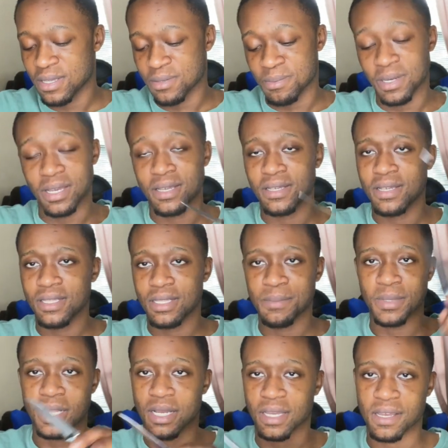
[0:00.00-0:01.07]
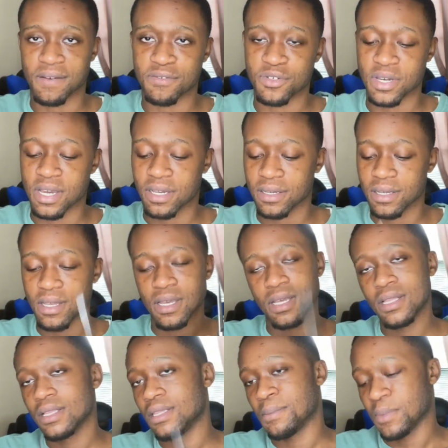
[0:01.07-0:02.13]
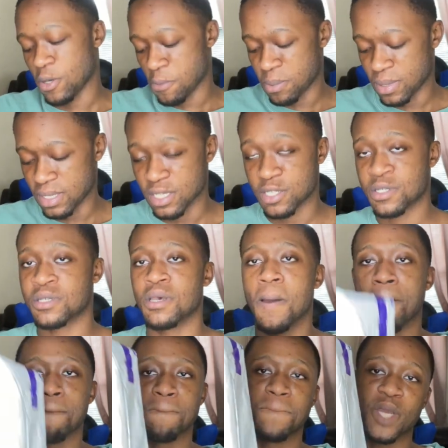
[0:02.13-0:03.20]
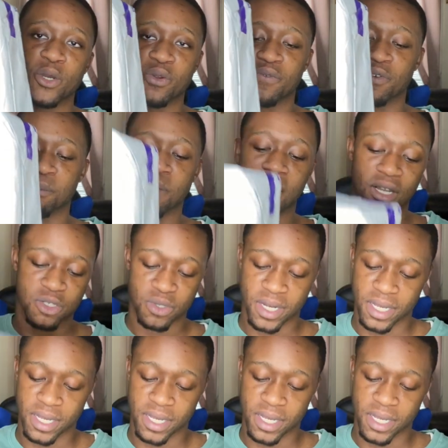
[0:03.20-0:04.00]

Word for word: But let me not get off track. Let me open this beautiful box right